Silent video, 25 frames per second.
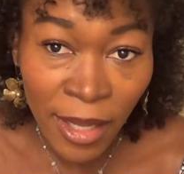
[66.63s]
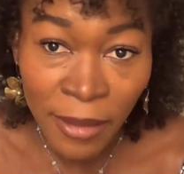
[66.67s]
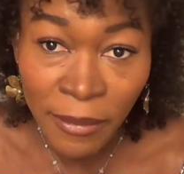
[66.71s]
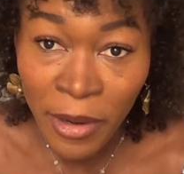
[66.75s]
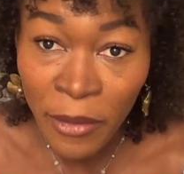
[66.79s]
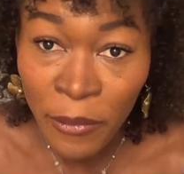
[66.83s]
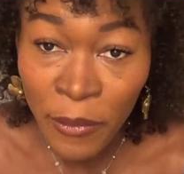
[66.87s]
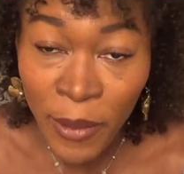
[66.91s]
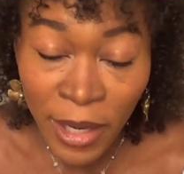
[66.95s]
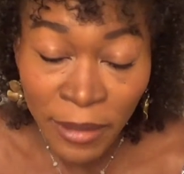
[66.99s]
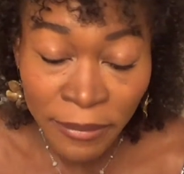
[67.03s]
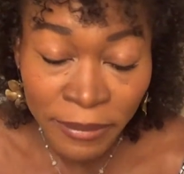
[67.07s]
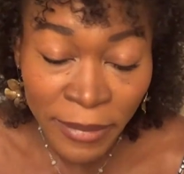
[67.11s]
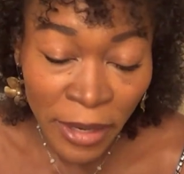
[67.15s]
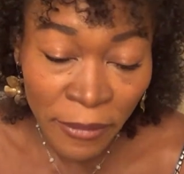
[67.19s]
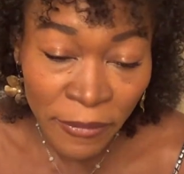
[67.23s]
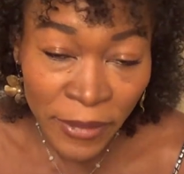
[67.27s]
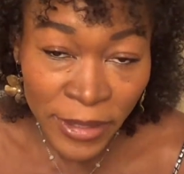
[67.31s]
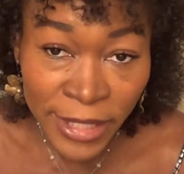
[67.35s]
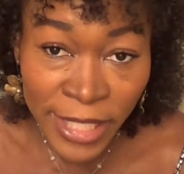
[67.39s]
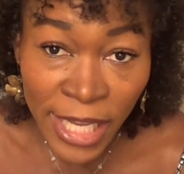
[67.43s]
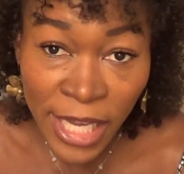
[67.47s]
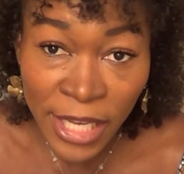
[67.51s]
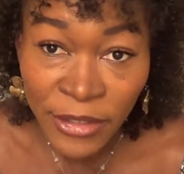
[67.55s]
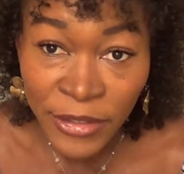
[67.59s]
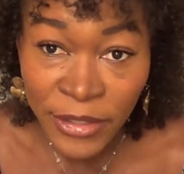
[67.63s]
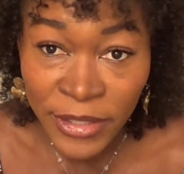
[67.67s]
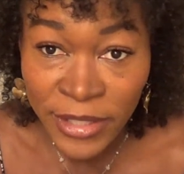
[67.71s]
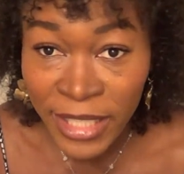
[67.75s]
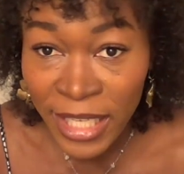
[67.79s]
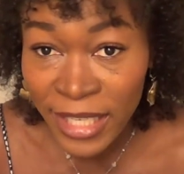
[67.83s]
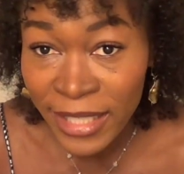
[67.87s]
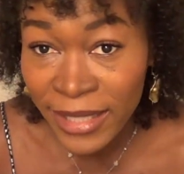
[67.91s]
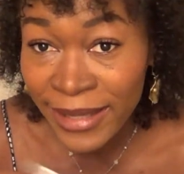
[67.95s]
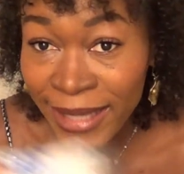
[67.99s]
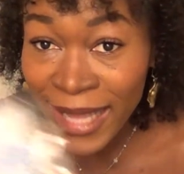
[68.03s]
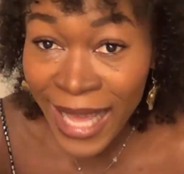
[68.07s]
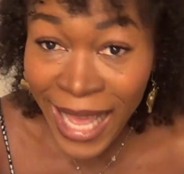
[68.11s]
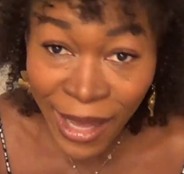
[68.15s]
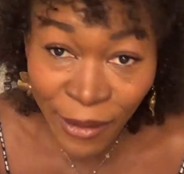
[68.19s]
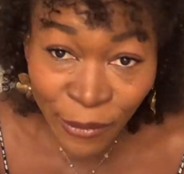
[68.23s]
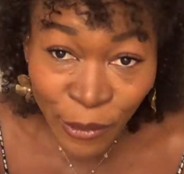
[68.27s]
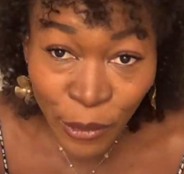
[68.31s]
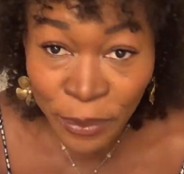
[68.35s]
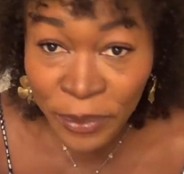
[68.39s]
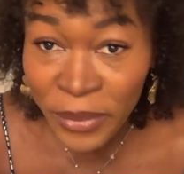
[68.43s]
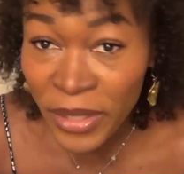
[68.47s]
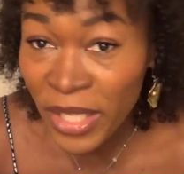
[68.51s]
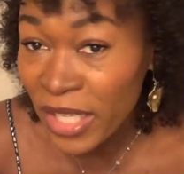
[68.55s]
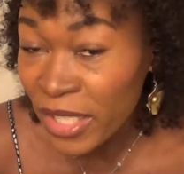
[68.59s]
around my retainers, and that will
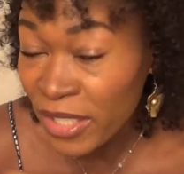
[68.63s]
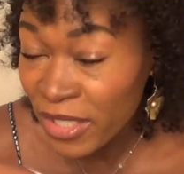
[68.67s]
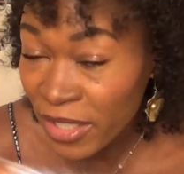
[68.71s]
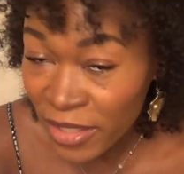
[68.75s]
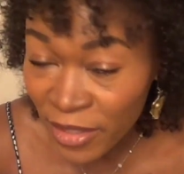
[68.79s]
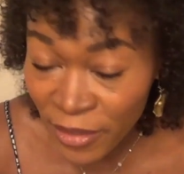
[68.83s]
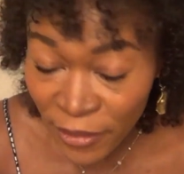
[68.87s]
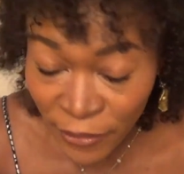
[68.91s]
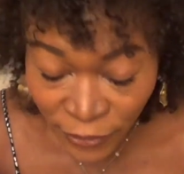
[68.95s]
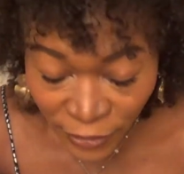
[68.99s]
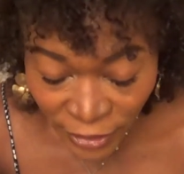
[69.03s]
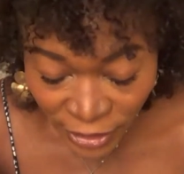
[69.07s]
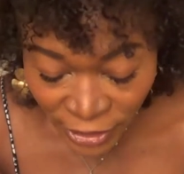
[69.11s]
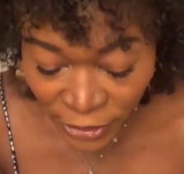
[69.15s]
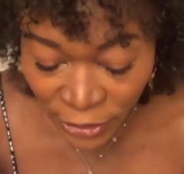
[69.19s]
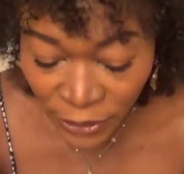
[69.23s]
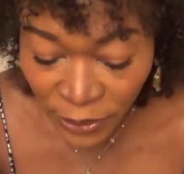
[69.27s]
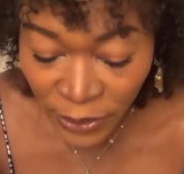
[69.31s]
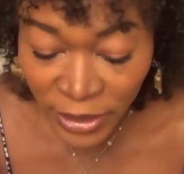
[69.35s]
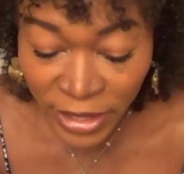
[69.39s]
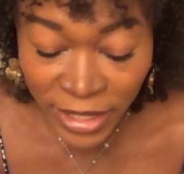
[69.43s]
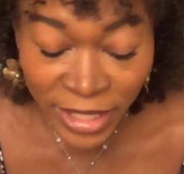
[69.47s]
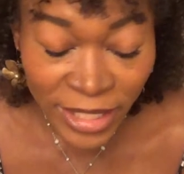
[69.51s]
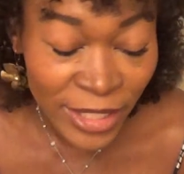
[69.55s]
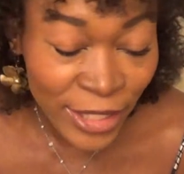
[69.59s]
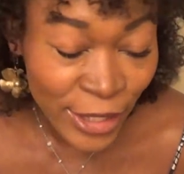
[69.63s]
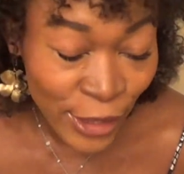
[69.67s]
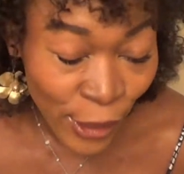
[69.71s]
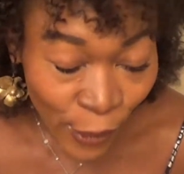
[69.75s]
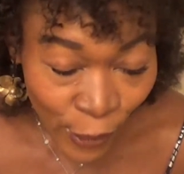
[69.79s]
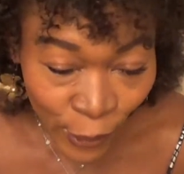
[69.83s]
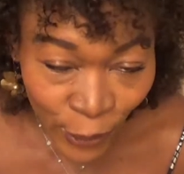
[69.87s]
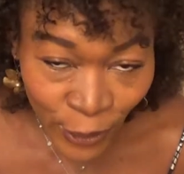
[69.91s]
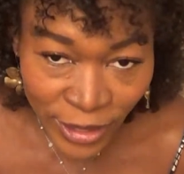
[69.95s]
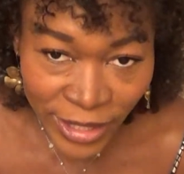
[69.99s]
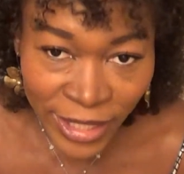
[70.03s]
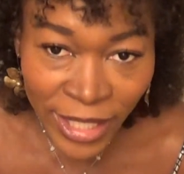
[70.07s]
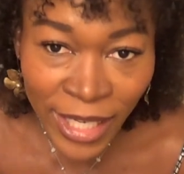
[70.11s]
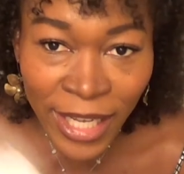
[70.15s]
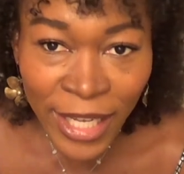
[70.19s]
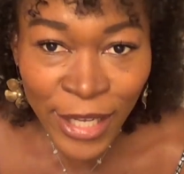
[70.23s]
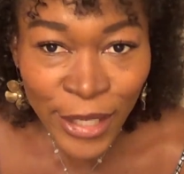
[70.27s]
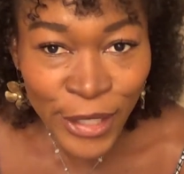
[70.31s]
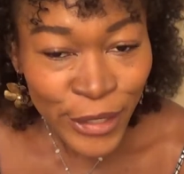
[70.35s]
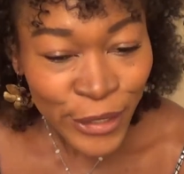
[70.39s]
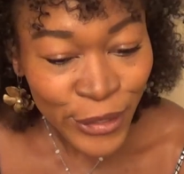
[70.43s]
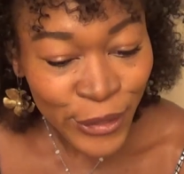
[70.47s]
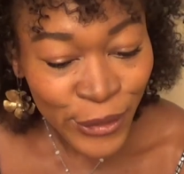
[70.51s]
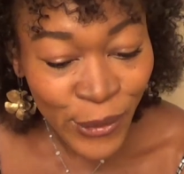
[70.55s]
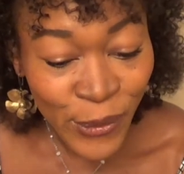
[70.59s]
be another video on its own.
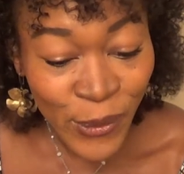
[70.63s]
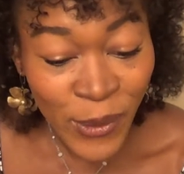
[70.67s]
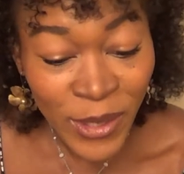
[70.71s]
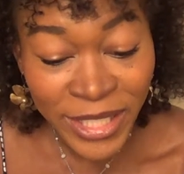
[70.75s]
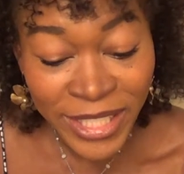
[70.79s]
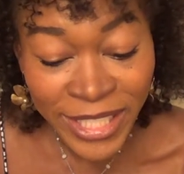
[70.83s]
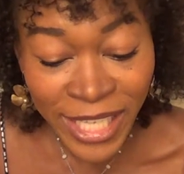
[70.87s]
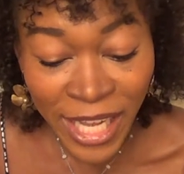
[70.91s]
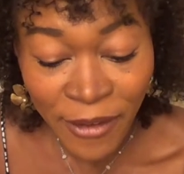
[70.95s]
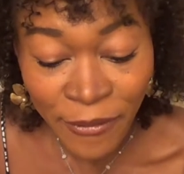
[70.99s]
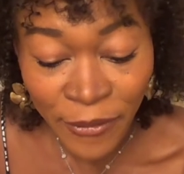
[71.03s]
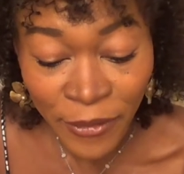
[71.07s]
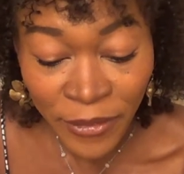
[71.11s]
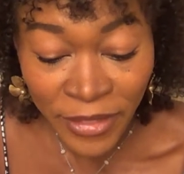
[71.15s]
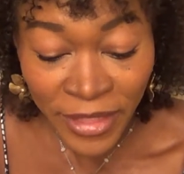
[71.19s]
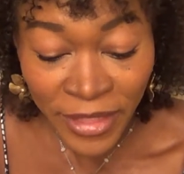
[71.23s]
So watch out for